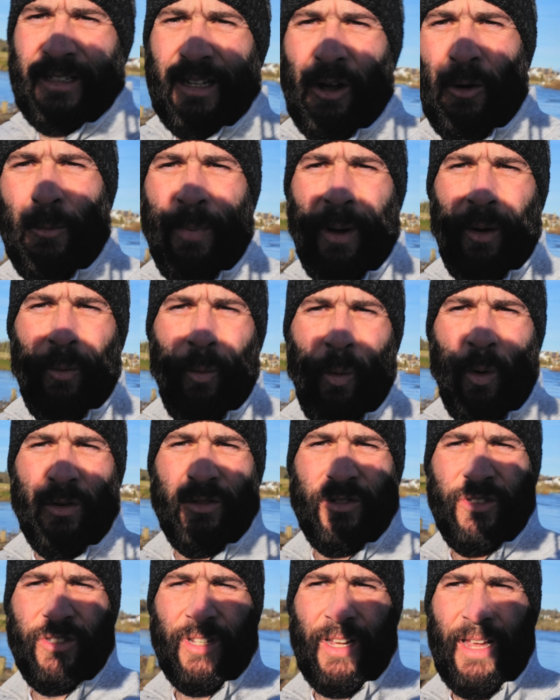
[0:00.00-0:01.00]
little bit of
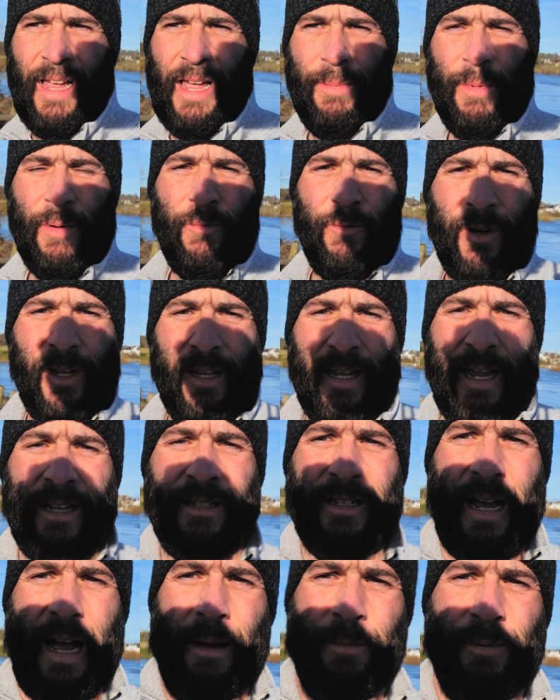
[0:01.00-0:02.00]
water's, it really
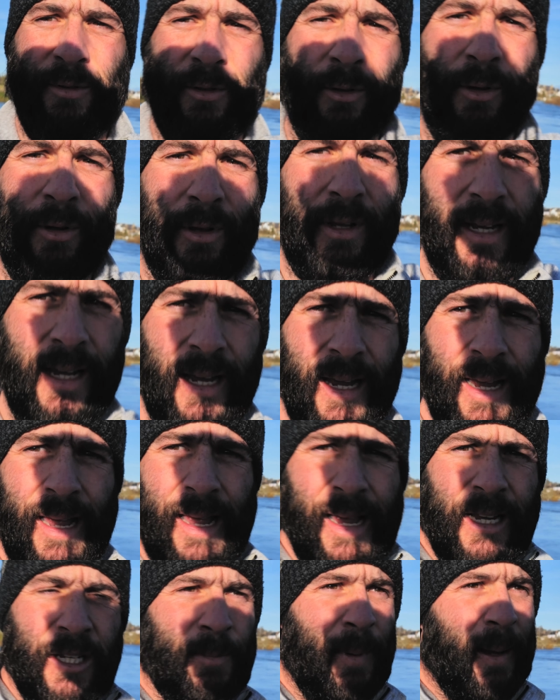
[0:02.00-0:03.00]
is absolutely
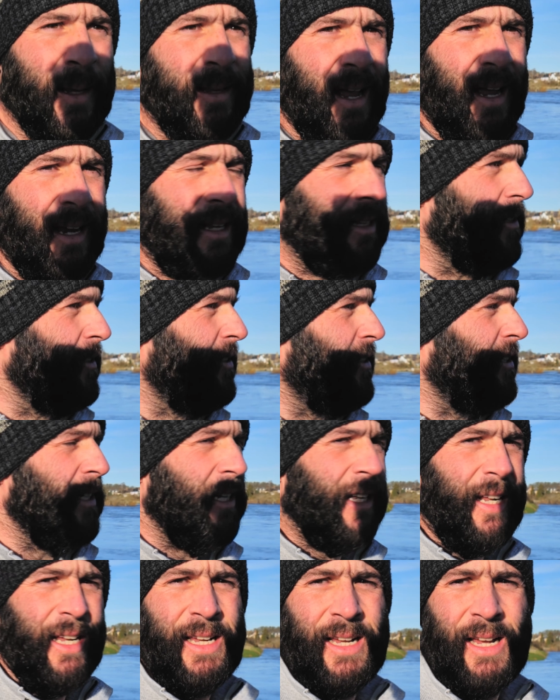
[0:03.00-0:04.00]
spectacular
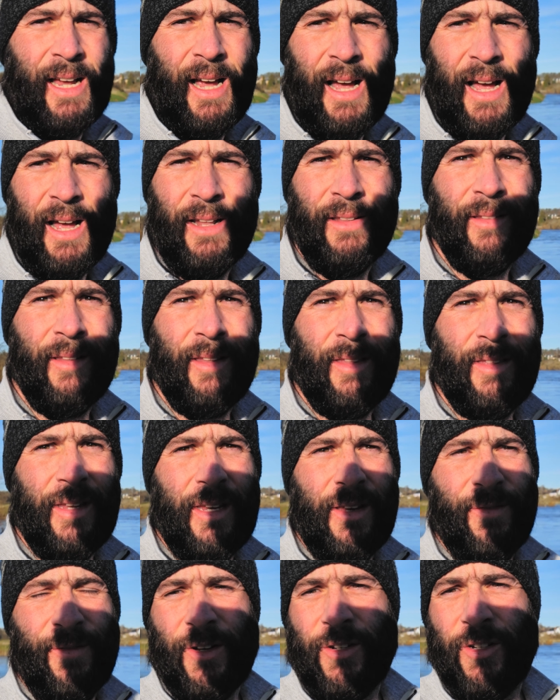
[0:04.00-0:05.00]
scenery, and
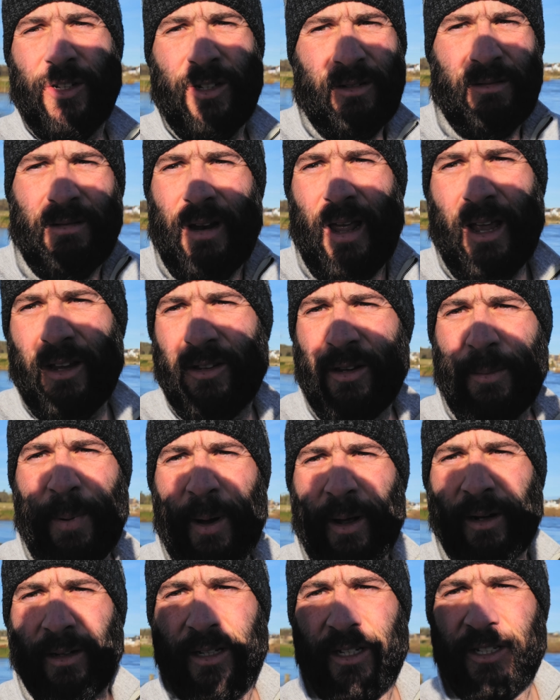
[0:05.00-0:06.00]
the fishing is
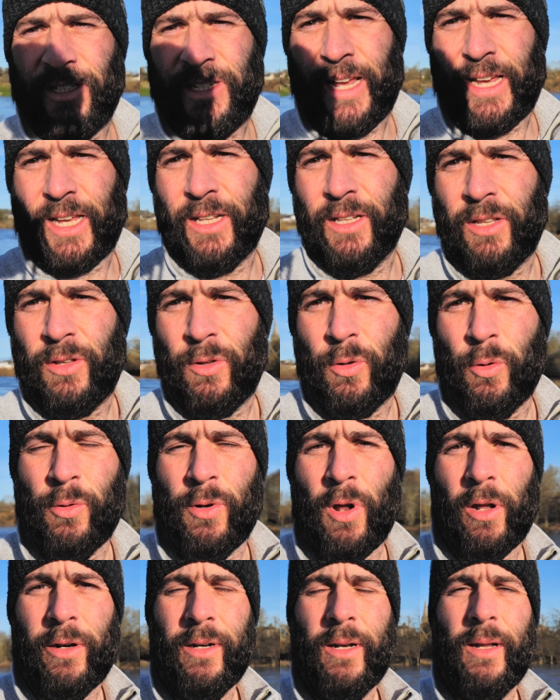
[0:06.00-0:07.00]
apparently second to
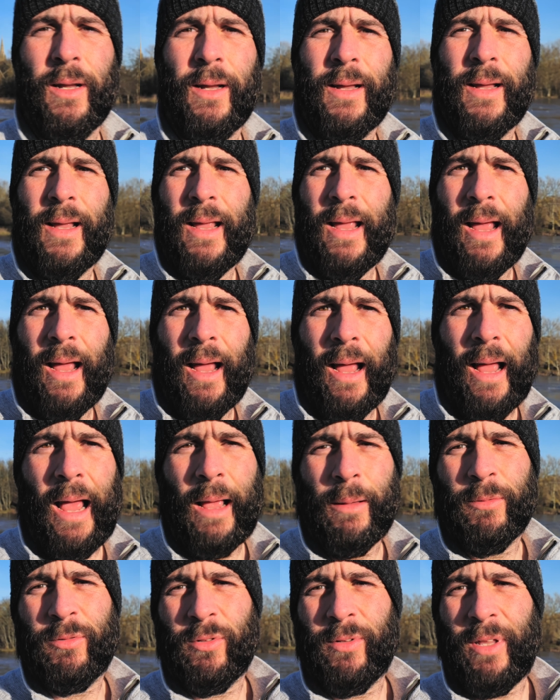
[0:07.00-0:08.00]
none.
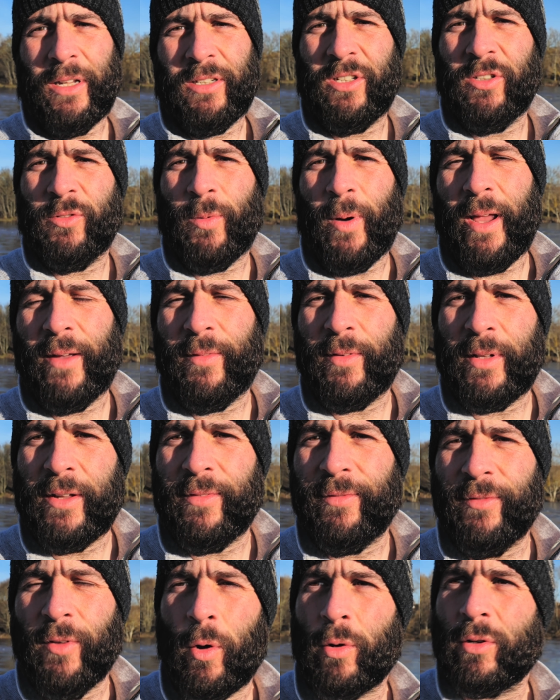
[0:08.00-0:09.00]
So this is why everybody
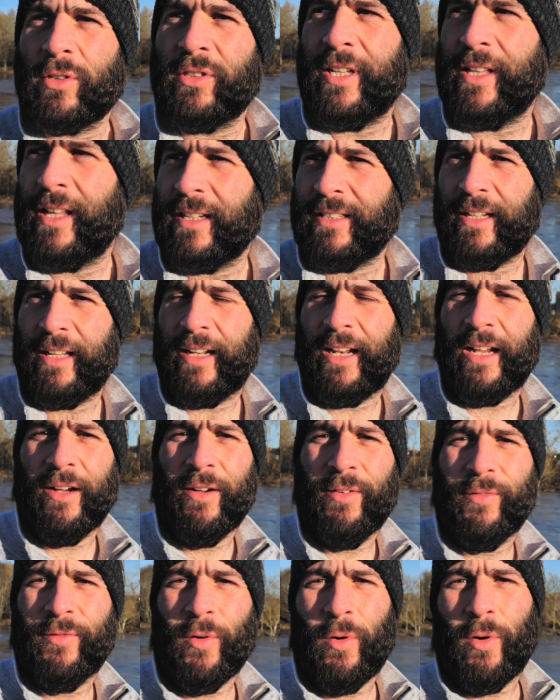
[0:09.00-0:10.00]
flocks to this area
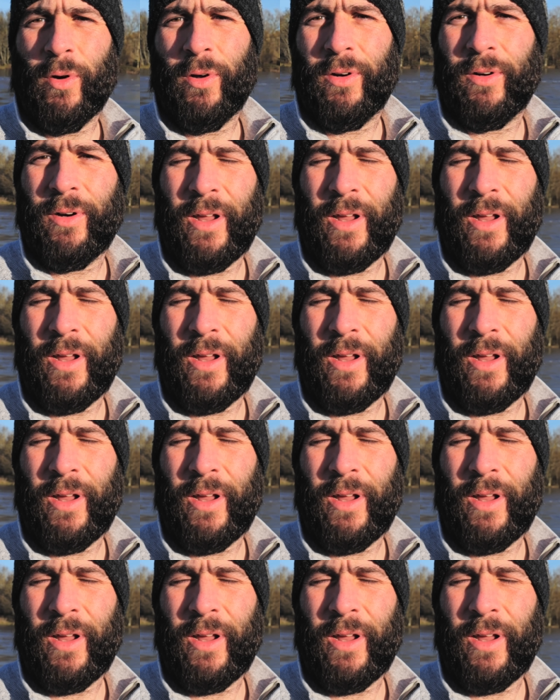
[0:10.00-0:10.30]
for